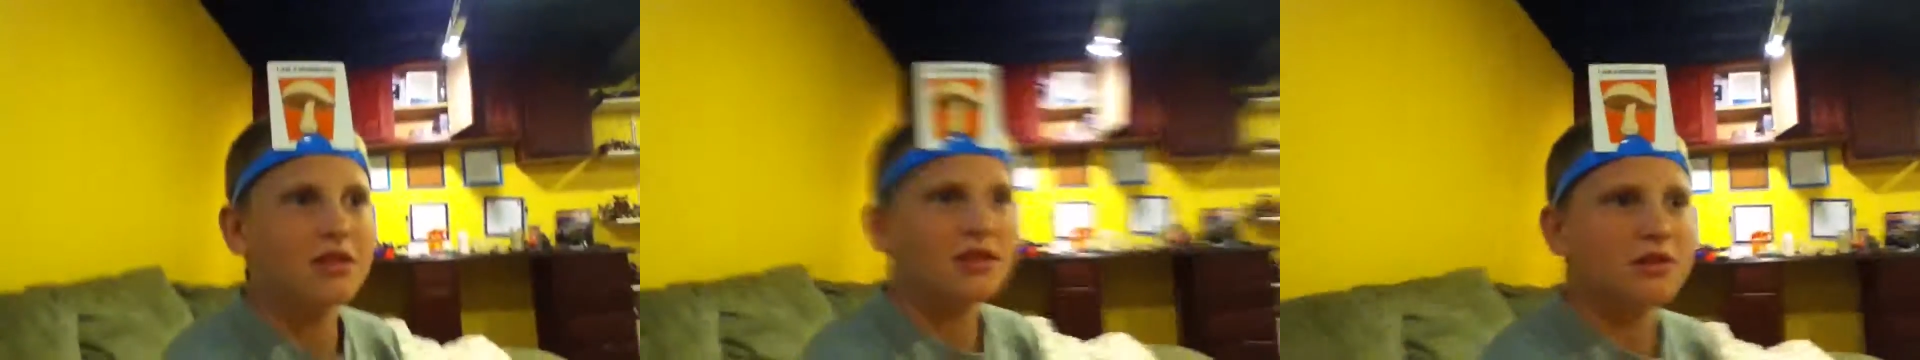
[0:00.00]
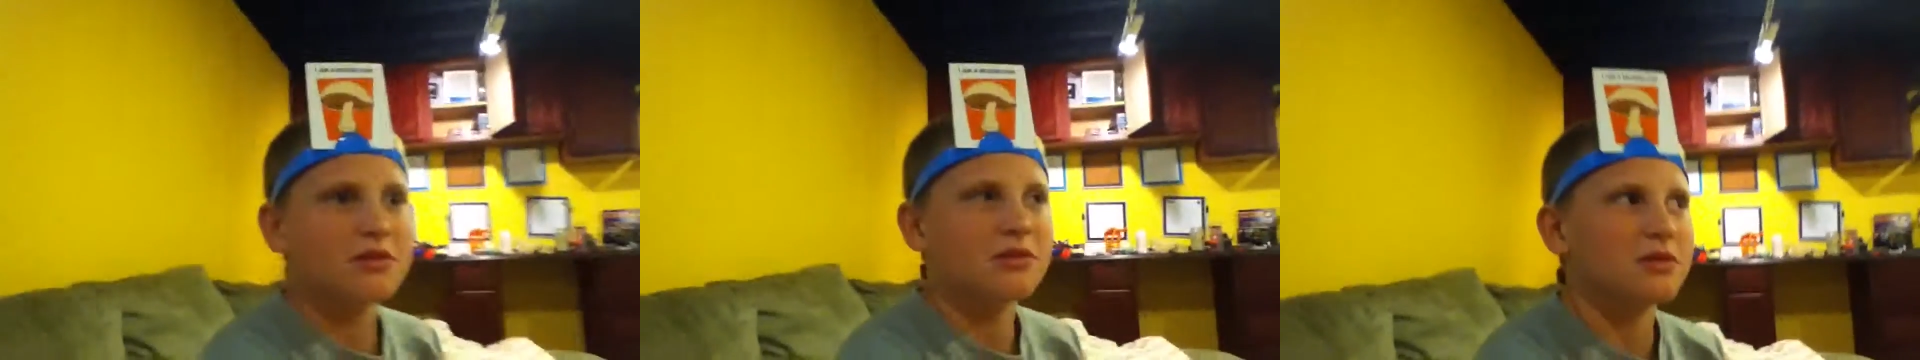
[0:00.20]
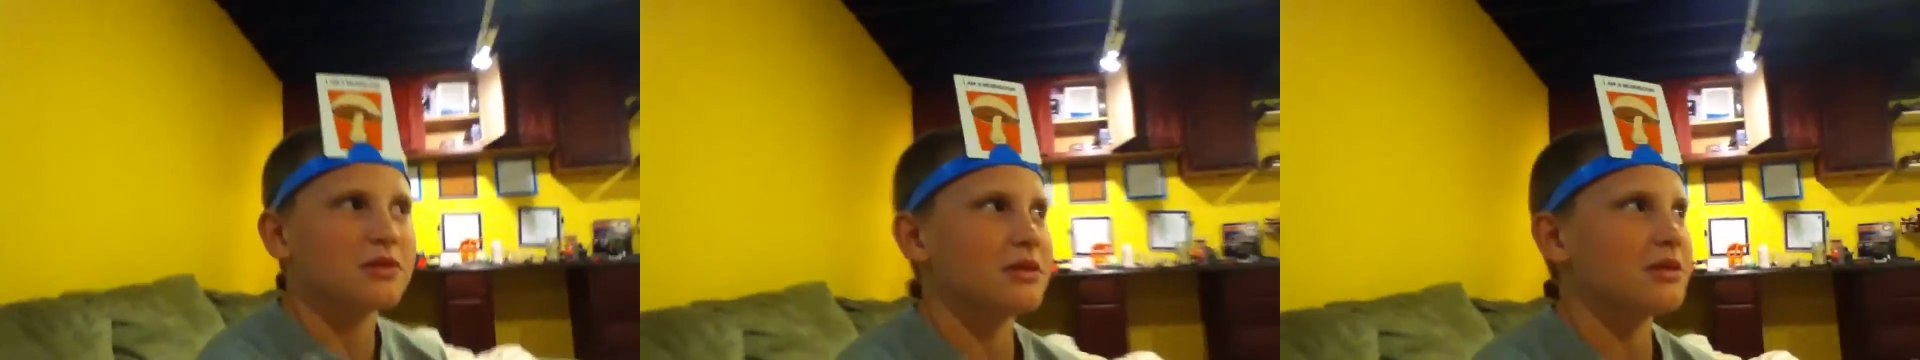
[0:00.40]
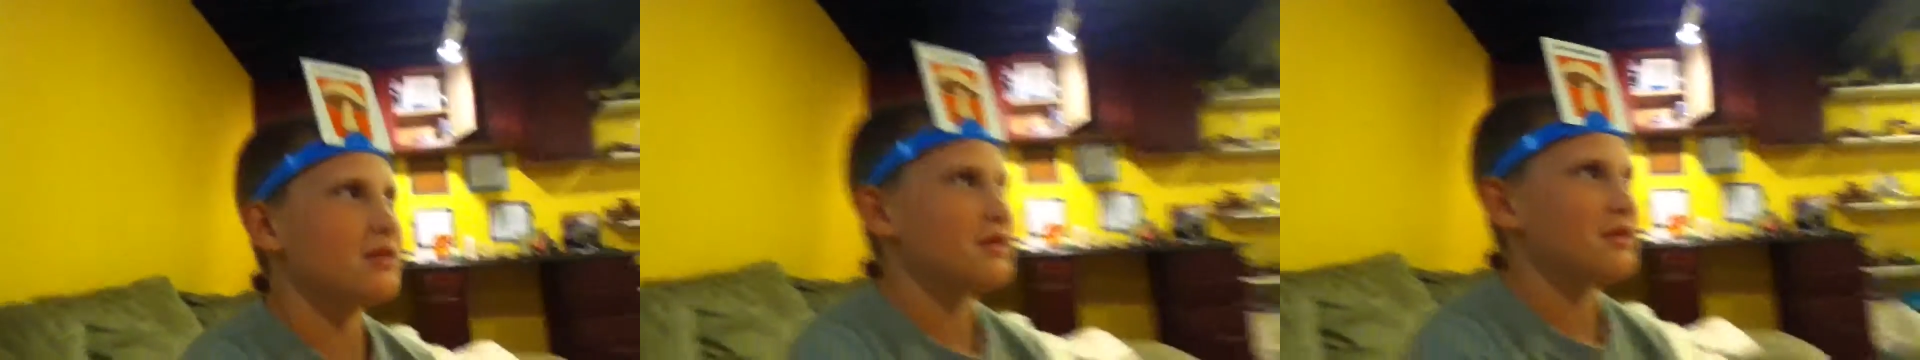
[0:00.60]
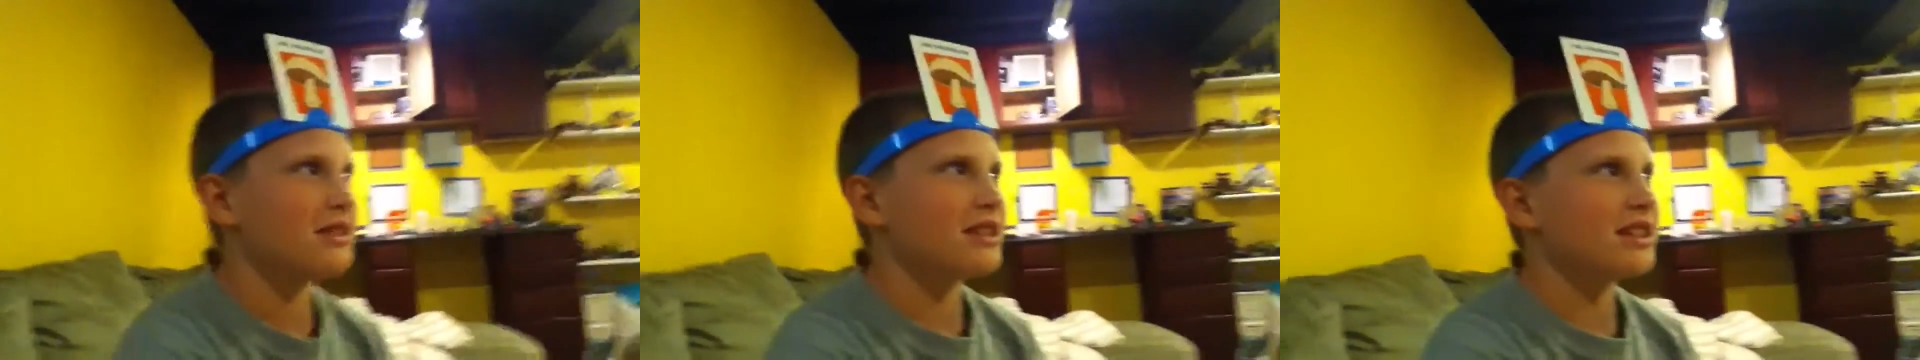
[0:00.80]
those are the
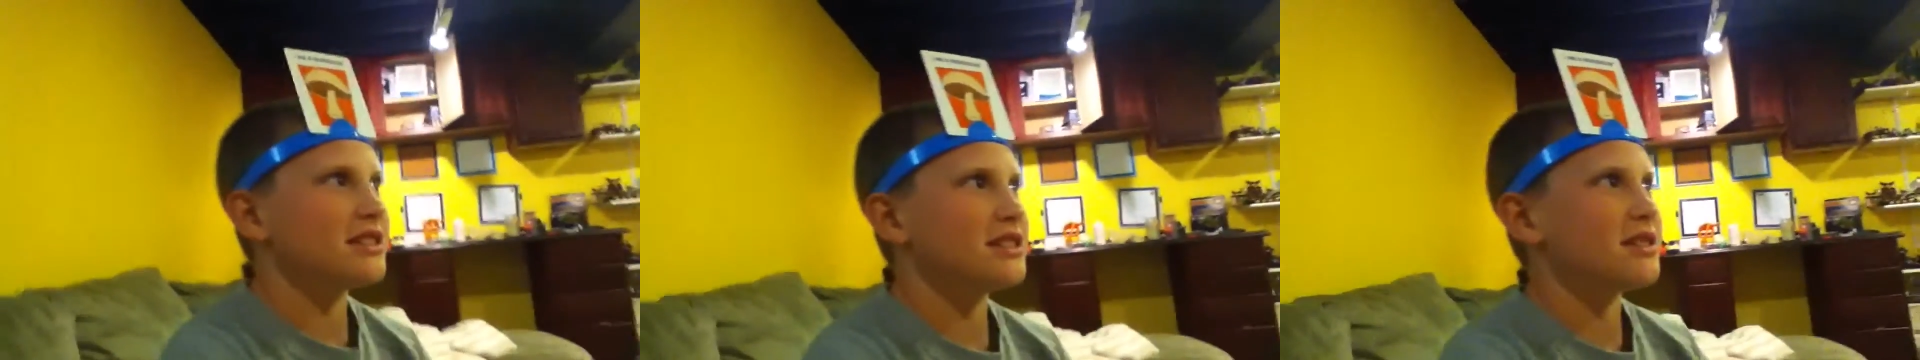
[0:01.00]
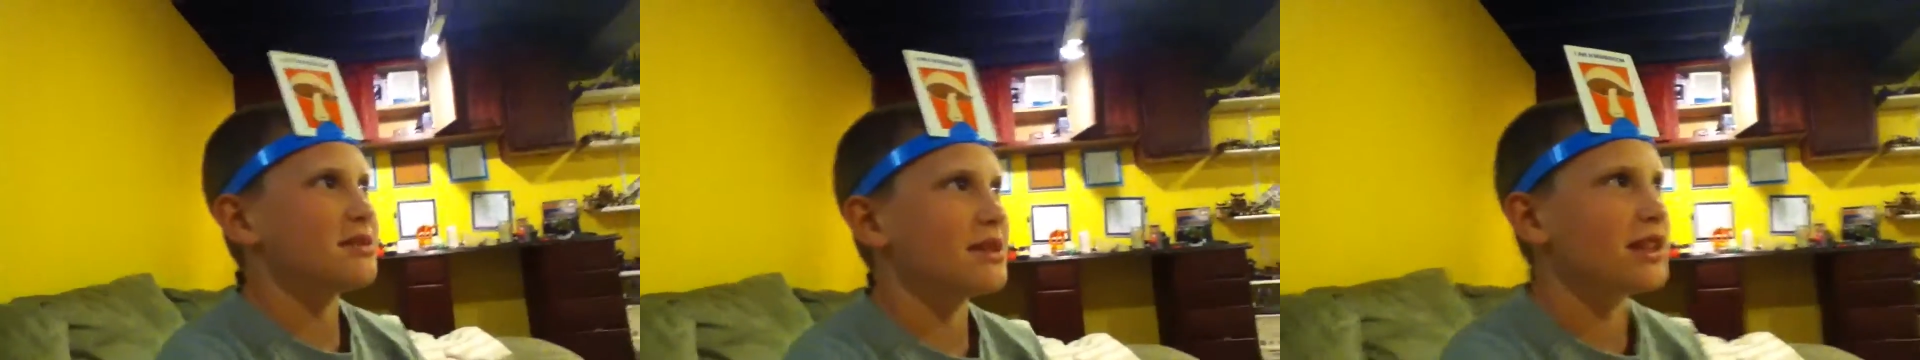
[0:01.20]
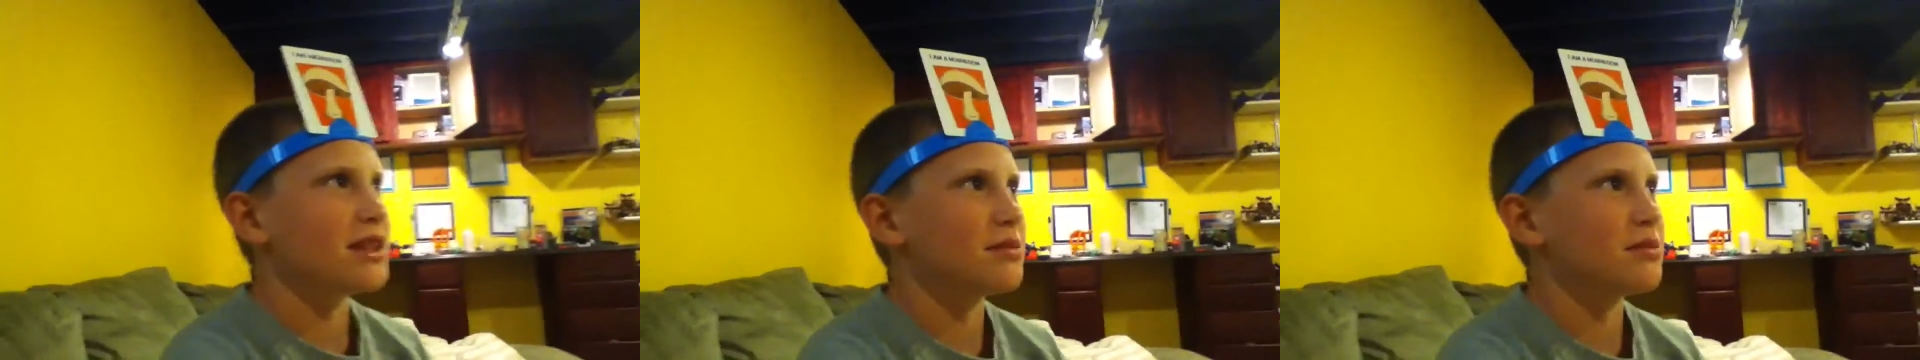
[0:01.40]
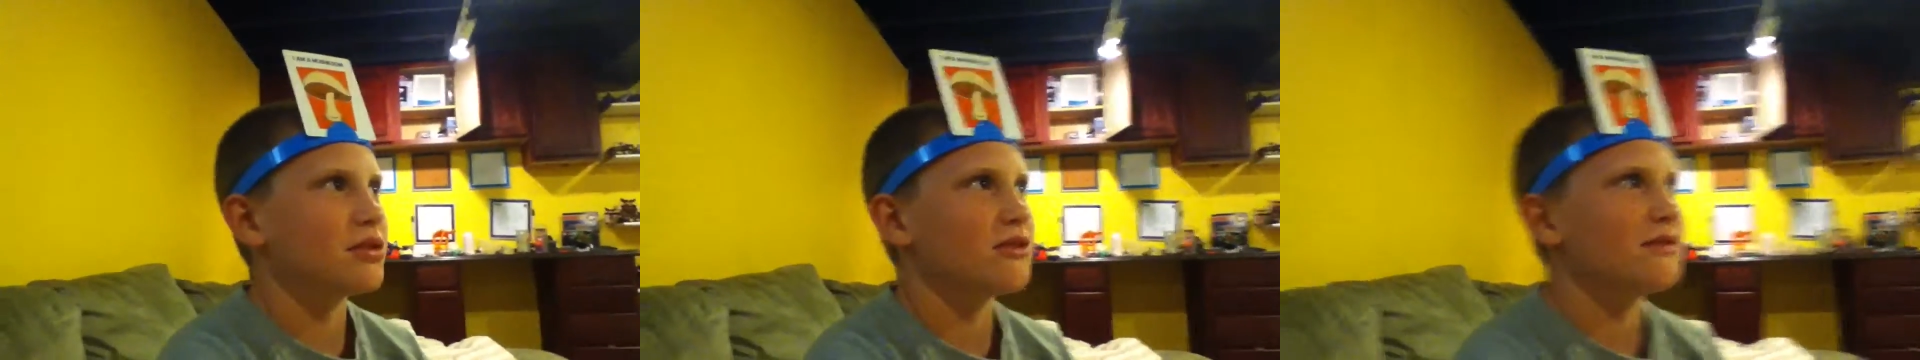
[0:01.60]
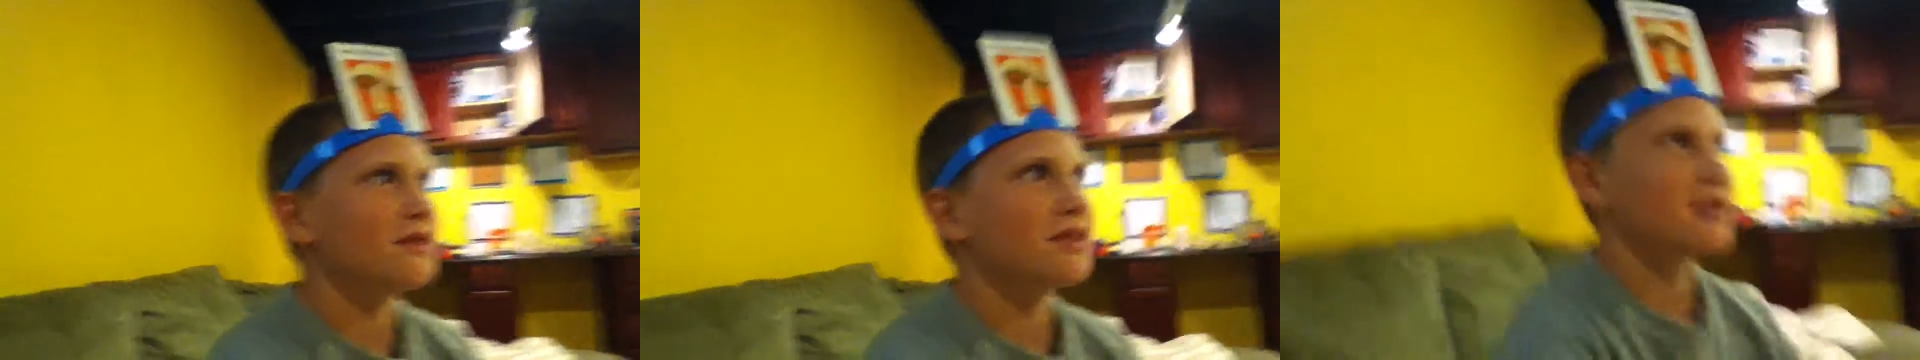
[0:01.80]
things to make the
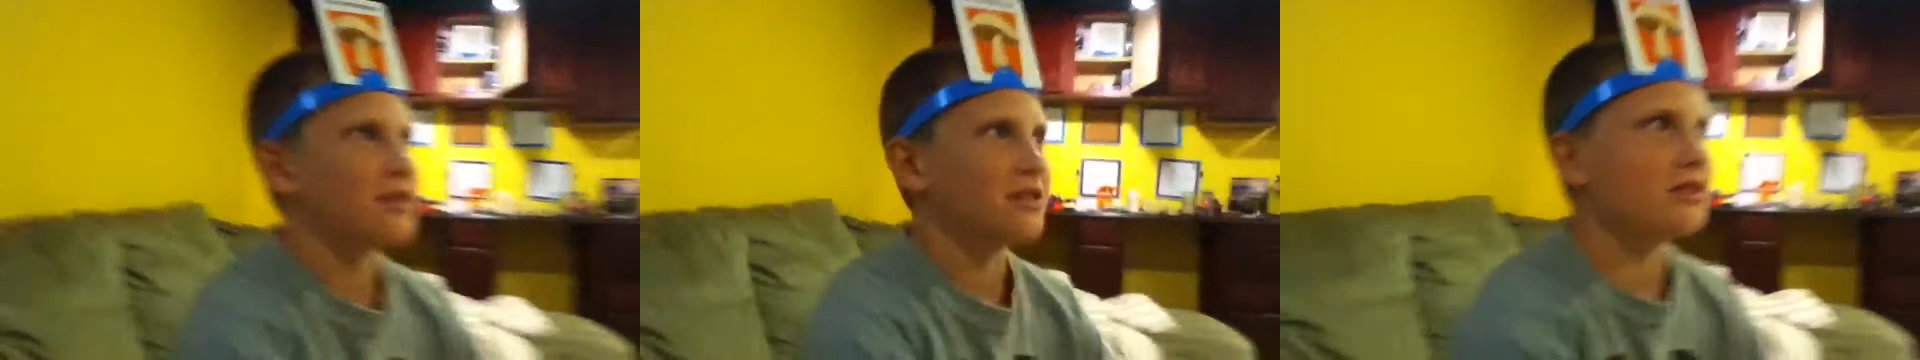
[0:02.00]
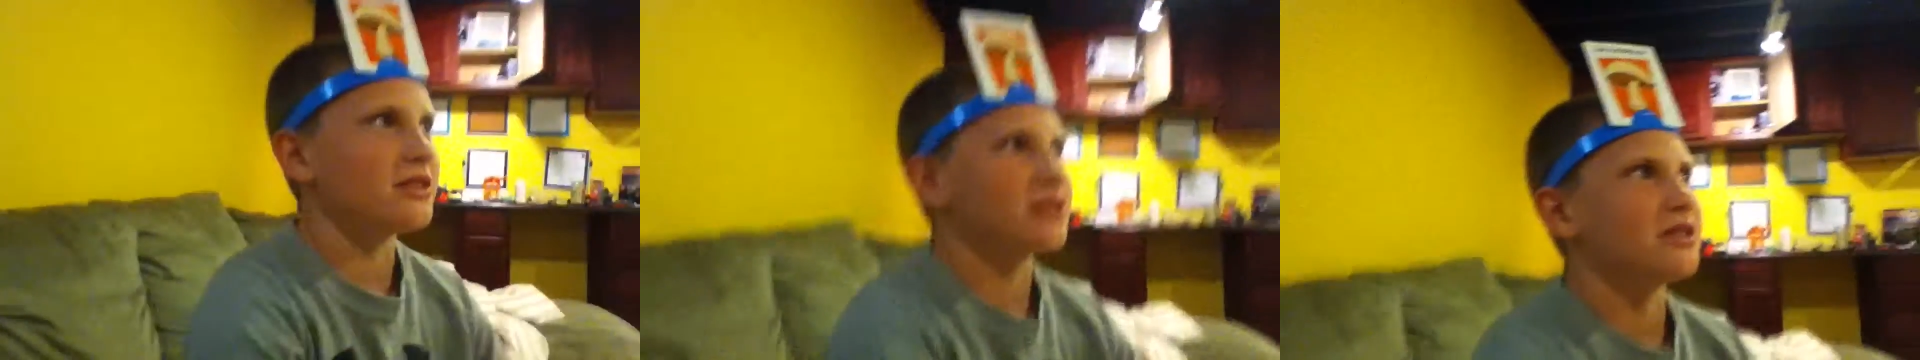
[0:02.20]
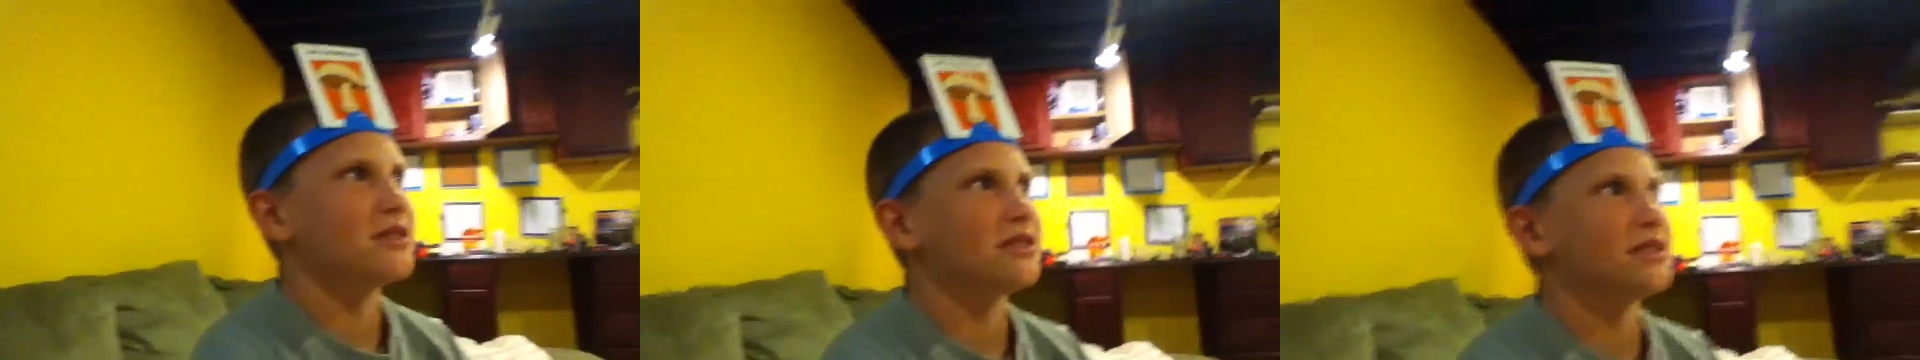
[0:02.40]
perfect little girls,